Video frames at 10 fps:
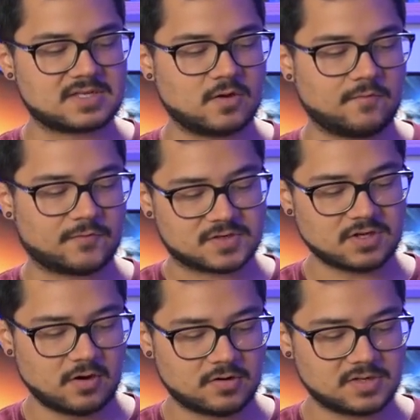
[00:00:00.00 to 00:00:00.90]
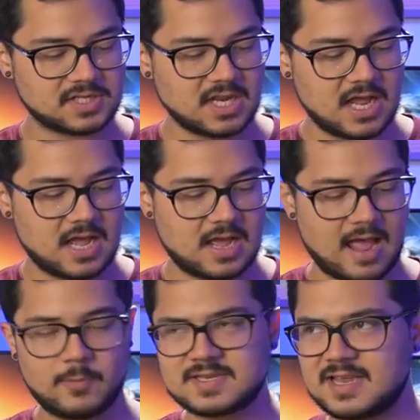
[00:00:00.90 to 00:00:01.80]
So for starters,
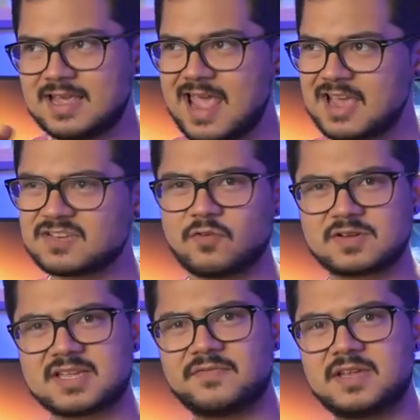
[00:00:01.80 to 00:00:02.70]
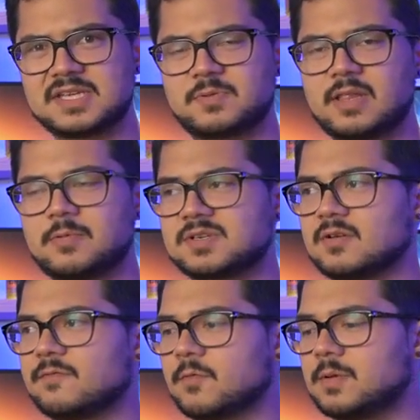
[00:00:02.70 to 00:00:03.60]
I would say X470 is really
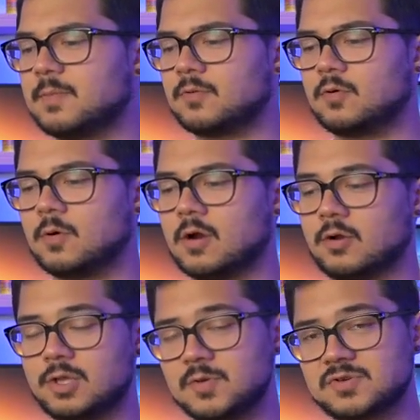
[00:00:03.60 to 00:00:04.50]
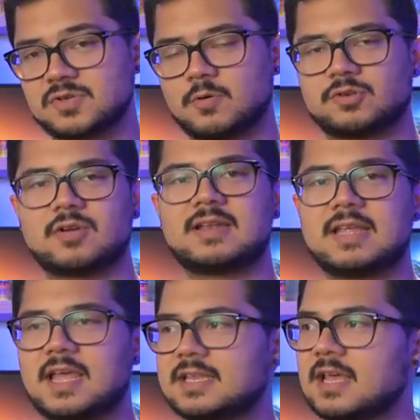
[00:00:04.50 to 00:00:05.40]
reserved for people who are users who are trying to
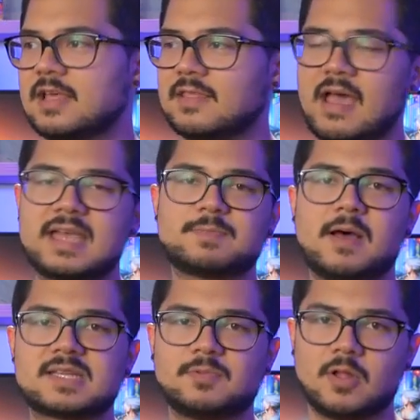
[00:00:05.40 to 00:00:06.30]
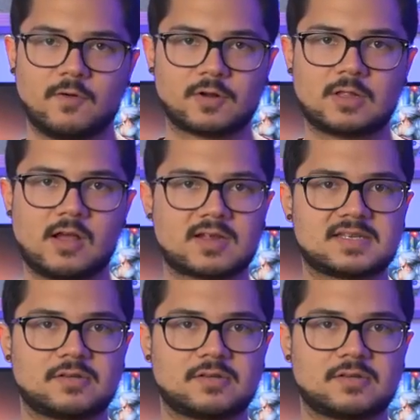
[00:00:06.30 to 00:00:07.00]
hit the highest possible overclocks.